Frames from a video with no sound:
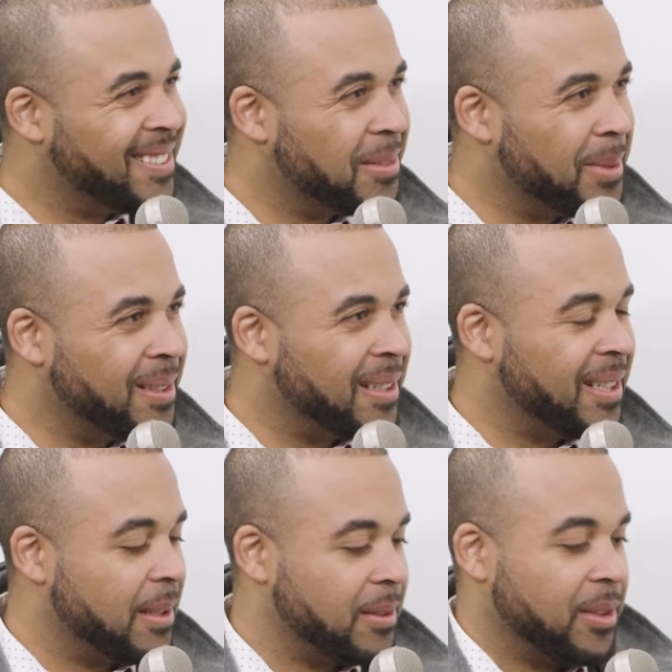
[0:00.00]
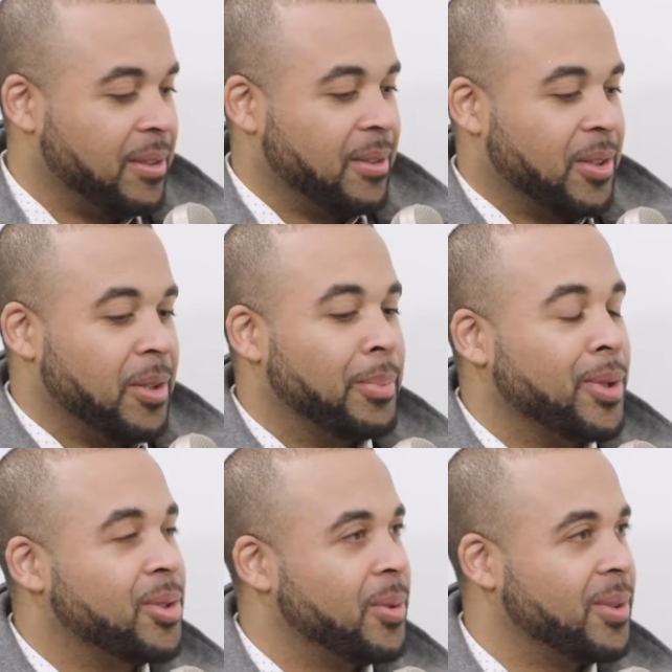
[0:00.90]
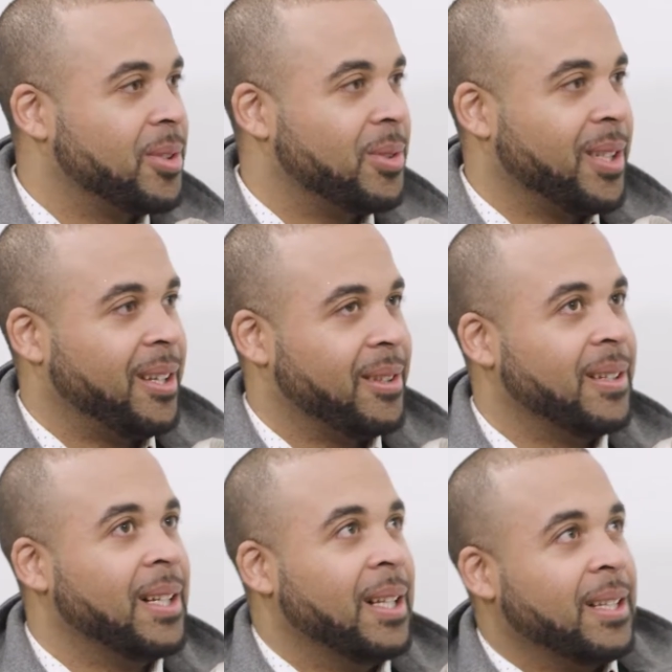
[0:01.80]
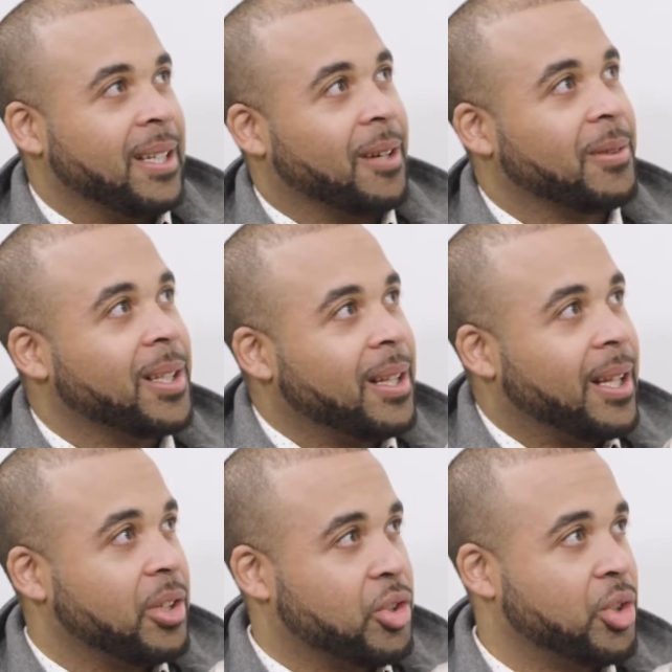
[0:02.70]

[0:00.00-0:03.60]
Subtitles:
You know what I mean? couldn't put two and two together. And I really like